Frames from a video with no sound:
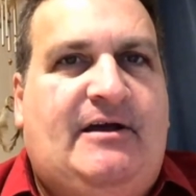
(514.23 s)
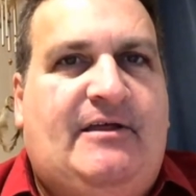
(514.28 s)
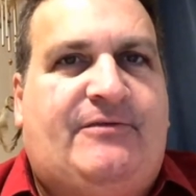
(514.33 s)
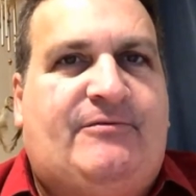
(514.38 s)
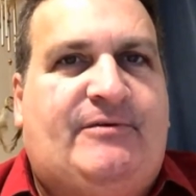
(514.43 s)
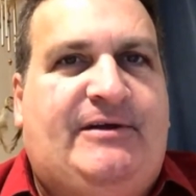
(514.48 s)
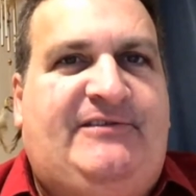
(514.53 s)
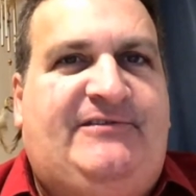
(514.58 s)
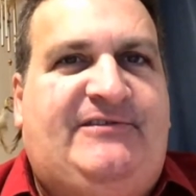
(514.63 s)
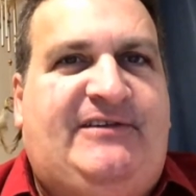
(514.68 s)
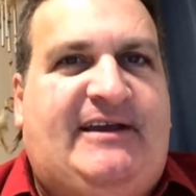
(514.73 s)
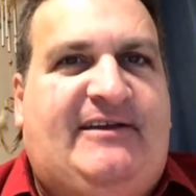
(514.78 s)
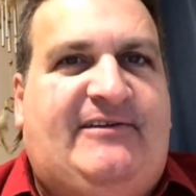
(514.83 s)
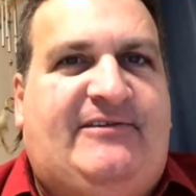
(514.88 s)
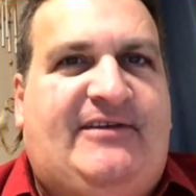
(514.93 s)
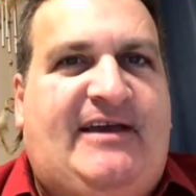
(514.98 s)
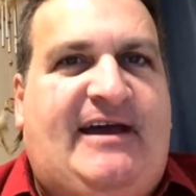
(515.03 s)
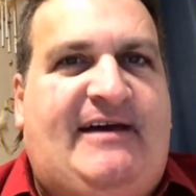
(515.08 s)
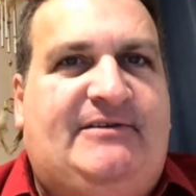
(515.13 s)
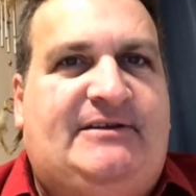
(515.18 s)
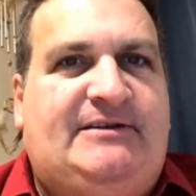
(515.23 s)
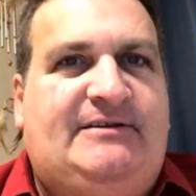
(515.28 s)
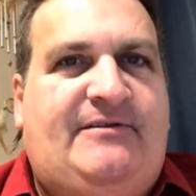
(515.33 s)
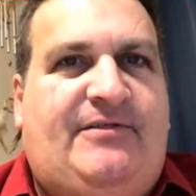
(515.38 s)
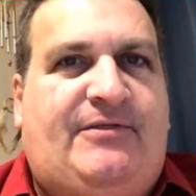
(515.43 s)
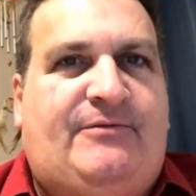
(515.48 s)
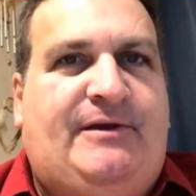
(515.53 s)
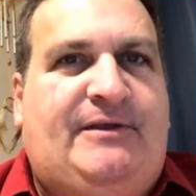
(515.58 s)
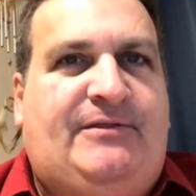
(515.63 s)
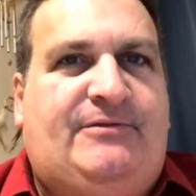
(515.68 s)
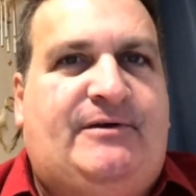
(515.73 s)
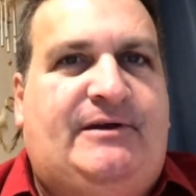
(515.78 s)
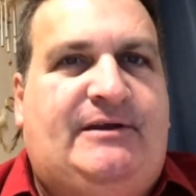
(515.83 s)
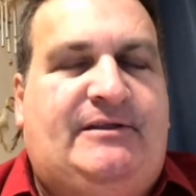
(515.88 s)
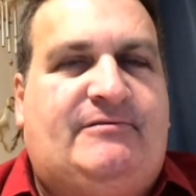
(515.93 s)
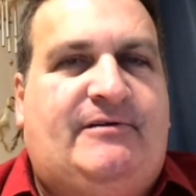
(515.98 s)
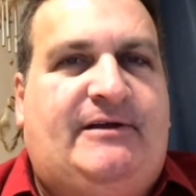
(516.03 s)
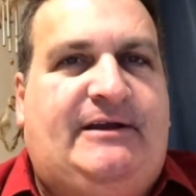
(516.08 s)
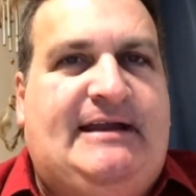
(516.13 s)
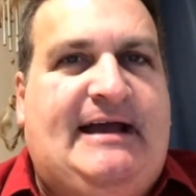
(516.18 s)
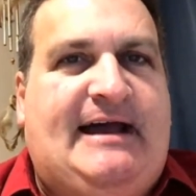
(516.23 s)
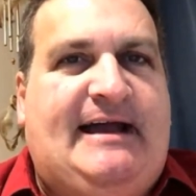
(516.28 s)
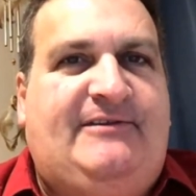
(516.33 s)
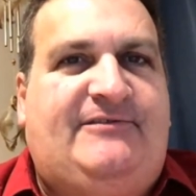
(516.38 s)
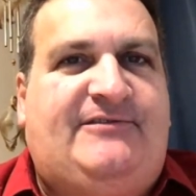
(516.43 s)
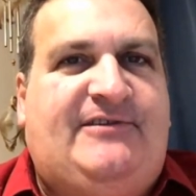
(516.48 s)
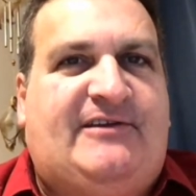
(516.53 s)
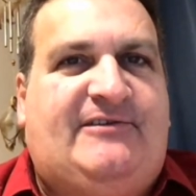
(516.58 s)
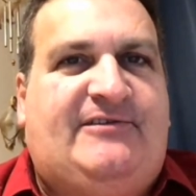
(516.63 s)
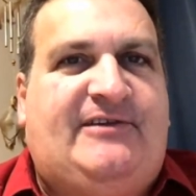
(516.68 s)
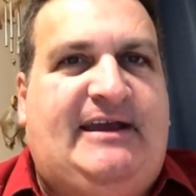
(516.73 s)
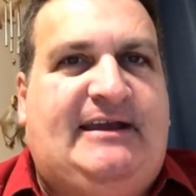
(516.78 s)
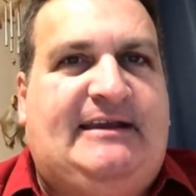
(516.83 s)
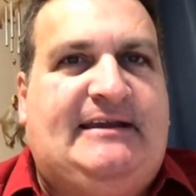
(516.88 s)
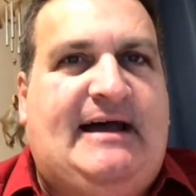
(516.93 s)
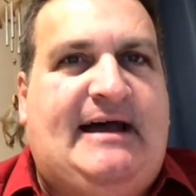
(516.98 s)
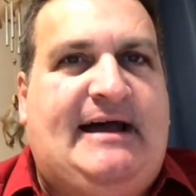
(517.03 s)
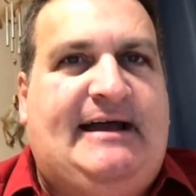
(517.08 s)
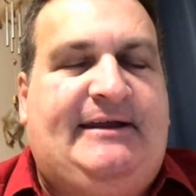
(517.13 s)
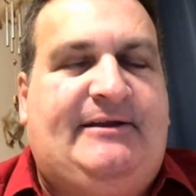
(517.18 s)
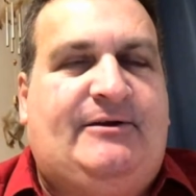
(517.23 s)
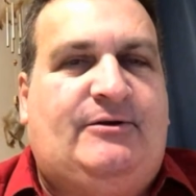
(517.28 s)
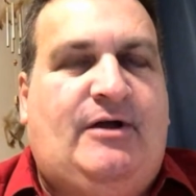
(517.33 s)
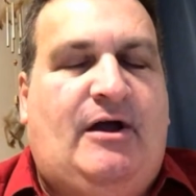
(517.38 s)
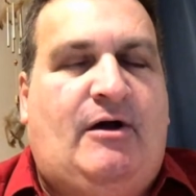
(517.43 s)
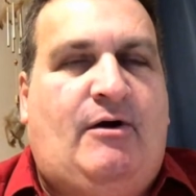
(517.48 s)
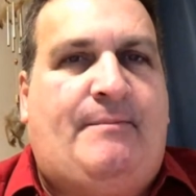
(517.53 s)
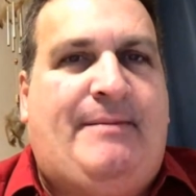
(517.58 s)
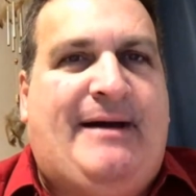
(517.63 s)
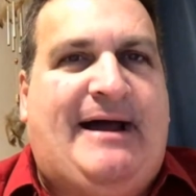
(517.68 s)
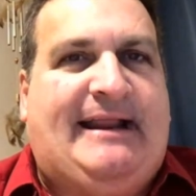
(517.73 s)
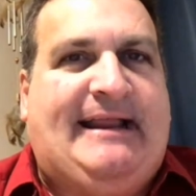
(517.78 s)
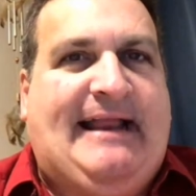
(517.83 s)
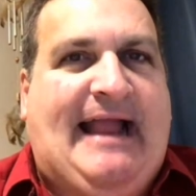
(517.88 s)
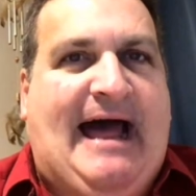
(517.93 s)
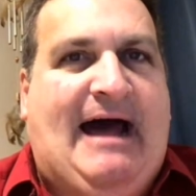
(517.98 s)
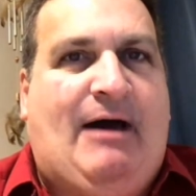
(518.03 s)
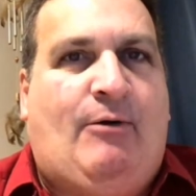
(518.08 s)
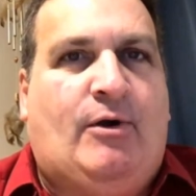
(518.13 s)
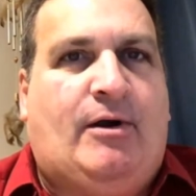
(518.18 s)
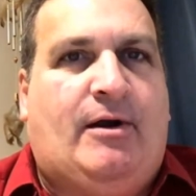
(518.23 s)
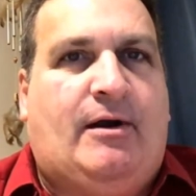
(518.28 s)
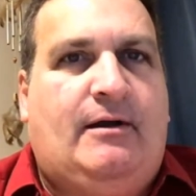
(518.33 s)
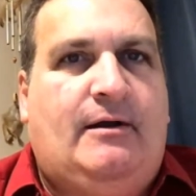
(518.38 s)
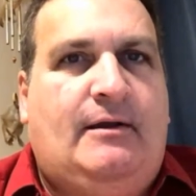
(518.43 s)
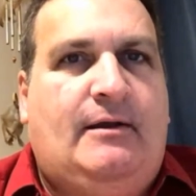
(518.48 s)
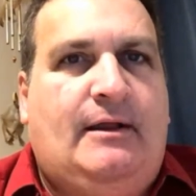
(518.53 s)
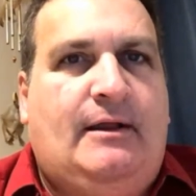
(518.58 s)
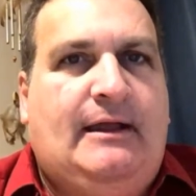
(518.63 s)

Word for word: 367 333 9689. It'll go about an hour.